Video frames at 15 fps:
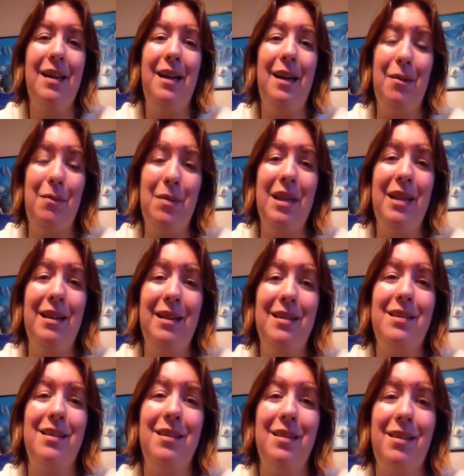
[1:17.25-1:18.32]
I mean it's
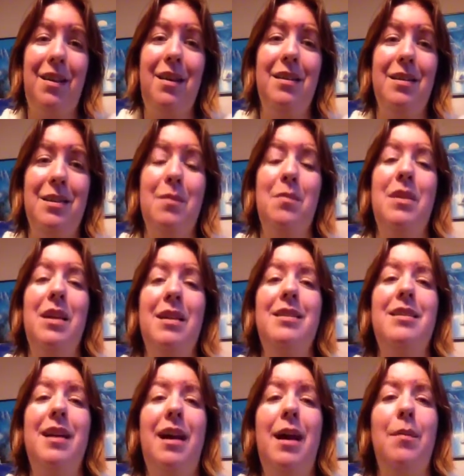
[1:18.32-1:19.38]
going to cause some things
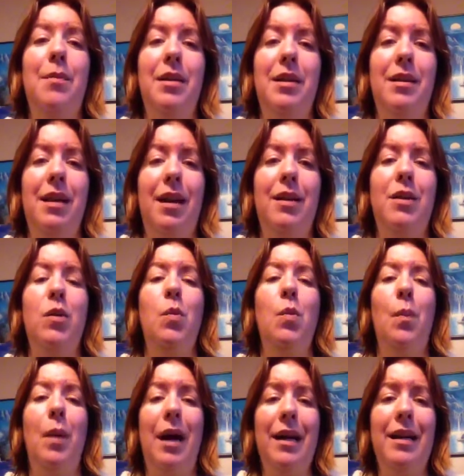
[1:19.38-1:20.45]
to happen that you
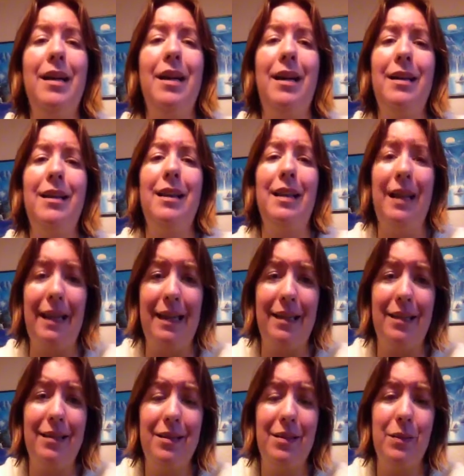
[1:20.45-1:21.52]
might not like,
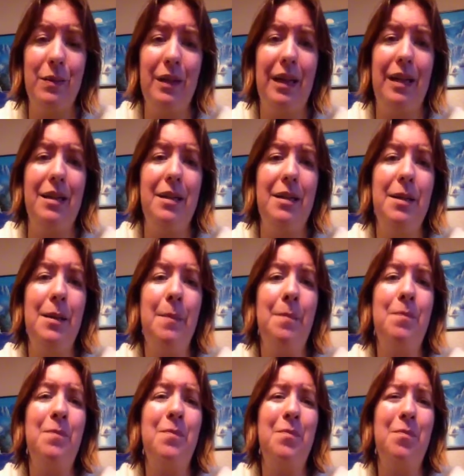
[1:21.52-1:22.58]
okay?
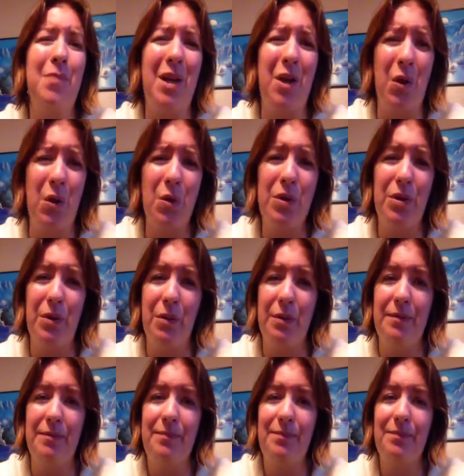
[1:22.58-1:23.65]
Might hurt you.
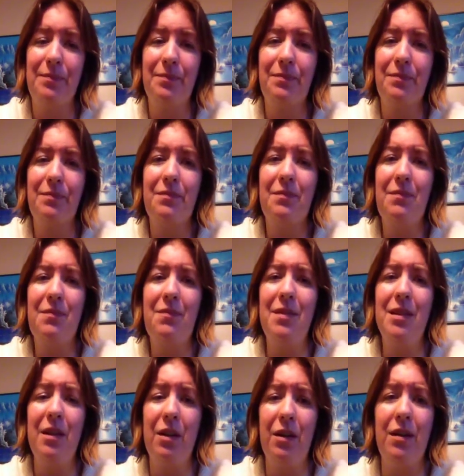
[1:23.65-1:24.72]

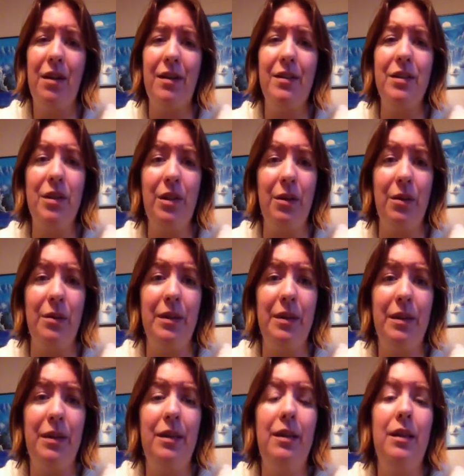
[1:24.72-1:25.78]
All right, so
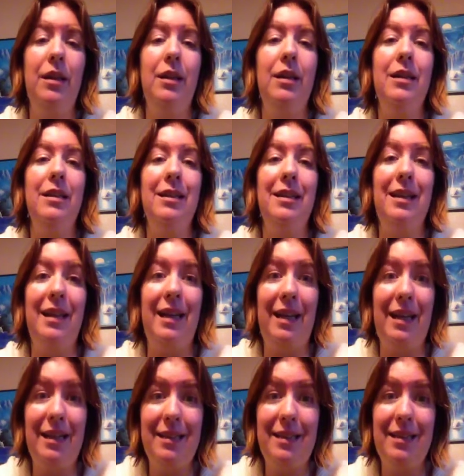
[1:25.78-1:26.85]

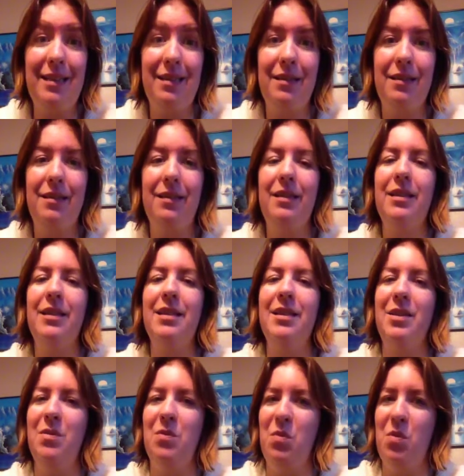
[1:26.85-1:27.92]
less is
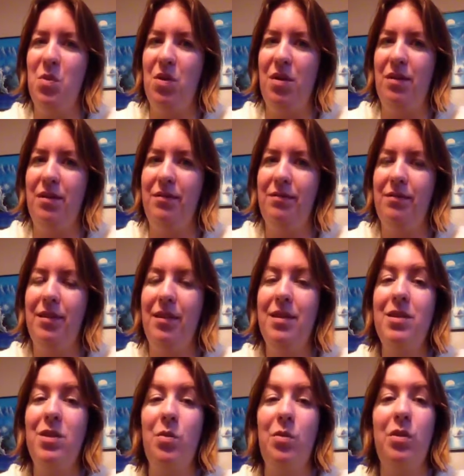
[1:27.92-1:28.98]
more.
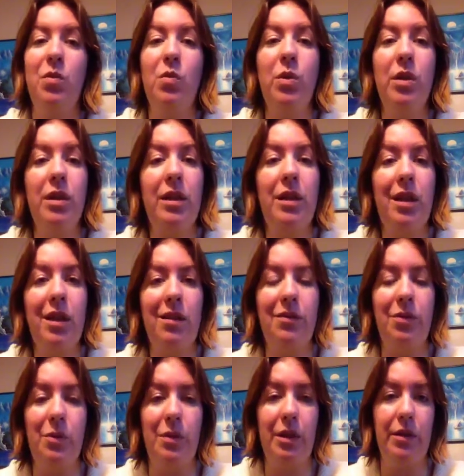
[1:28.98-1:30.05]
So be really careful
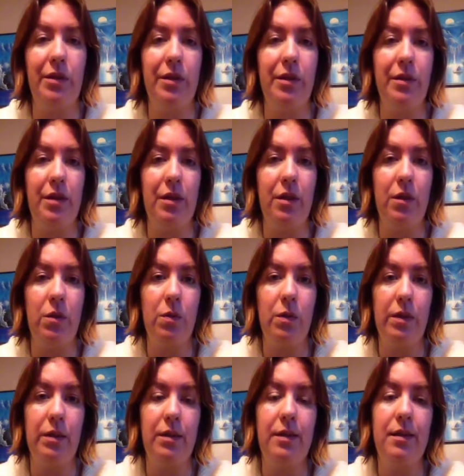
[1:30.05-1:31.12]
when you're using your
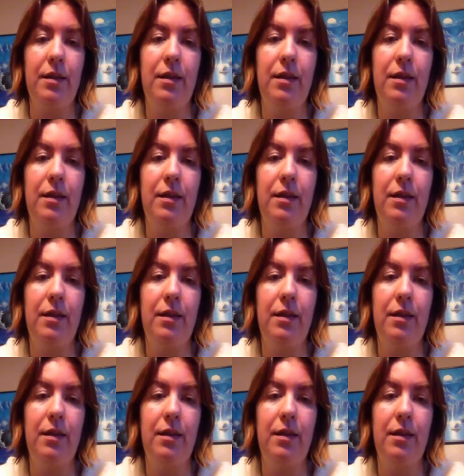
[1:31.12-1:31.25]
oils.